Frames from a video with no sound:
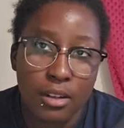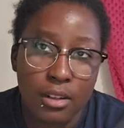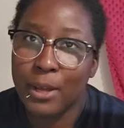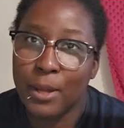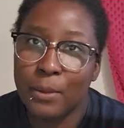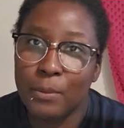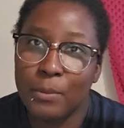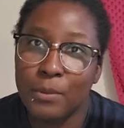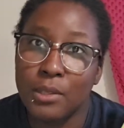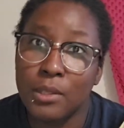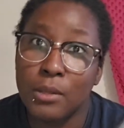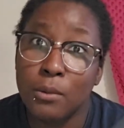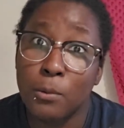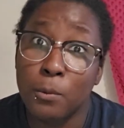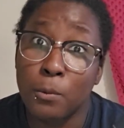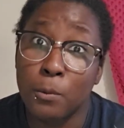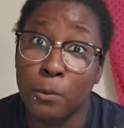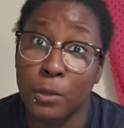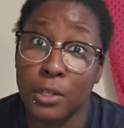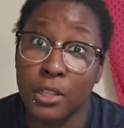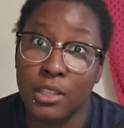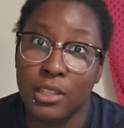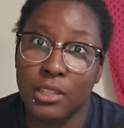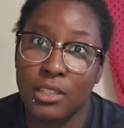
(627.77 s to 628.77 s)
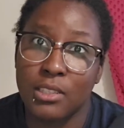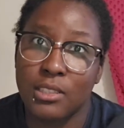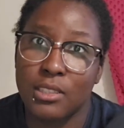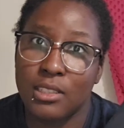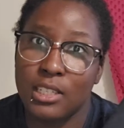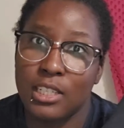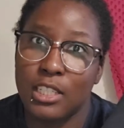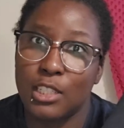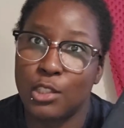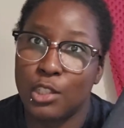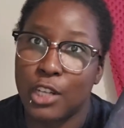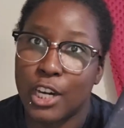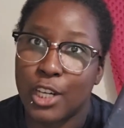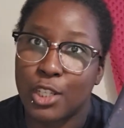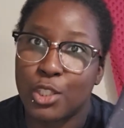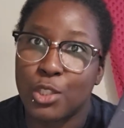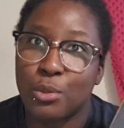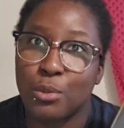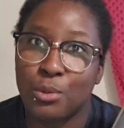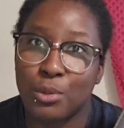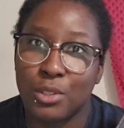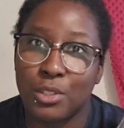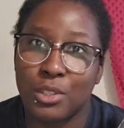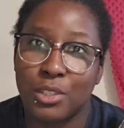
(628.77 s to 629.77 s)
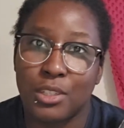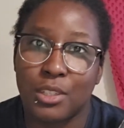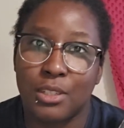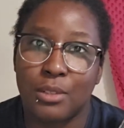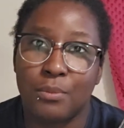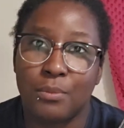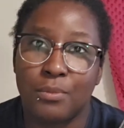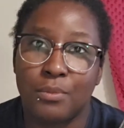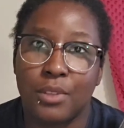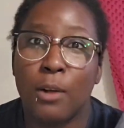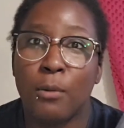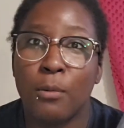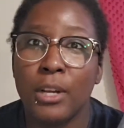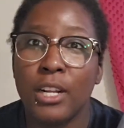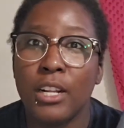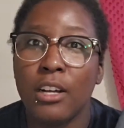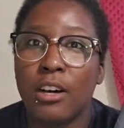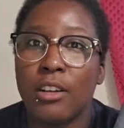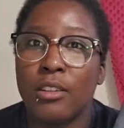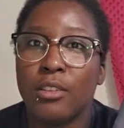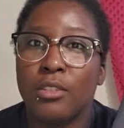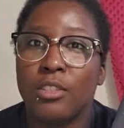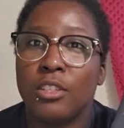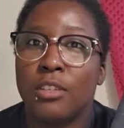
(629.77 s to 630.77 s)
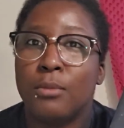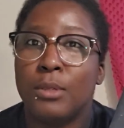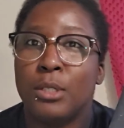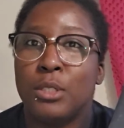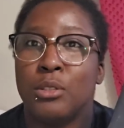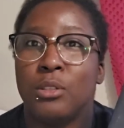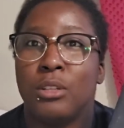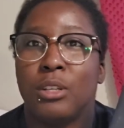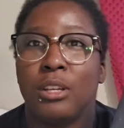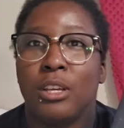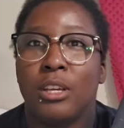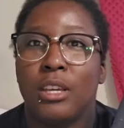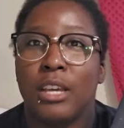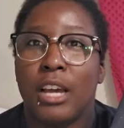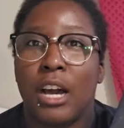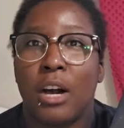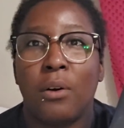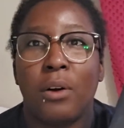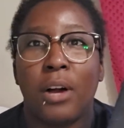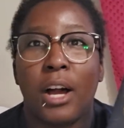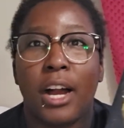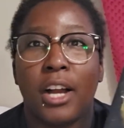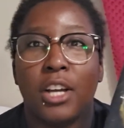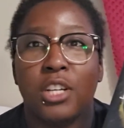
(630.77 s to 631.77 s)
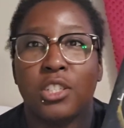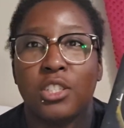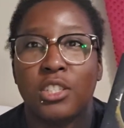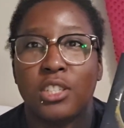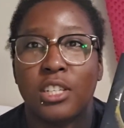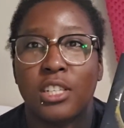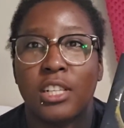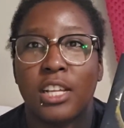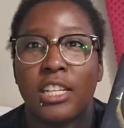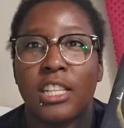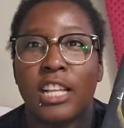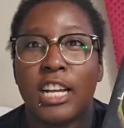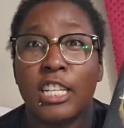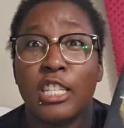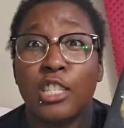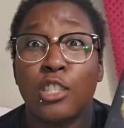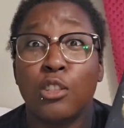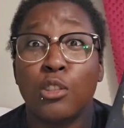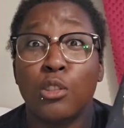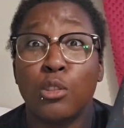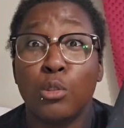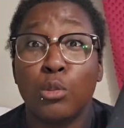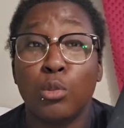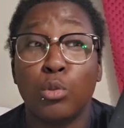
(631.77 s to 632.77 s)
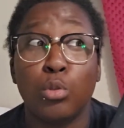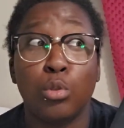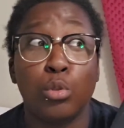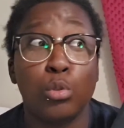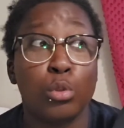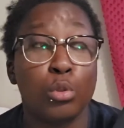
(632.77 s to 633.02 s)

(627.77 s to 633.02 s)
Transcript: But read this. It's actually really good. And read other stuff by Julie Kagawa. Actually, like that's,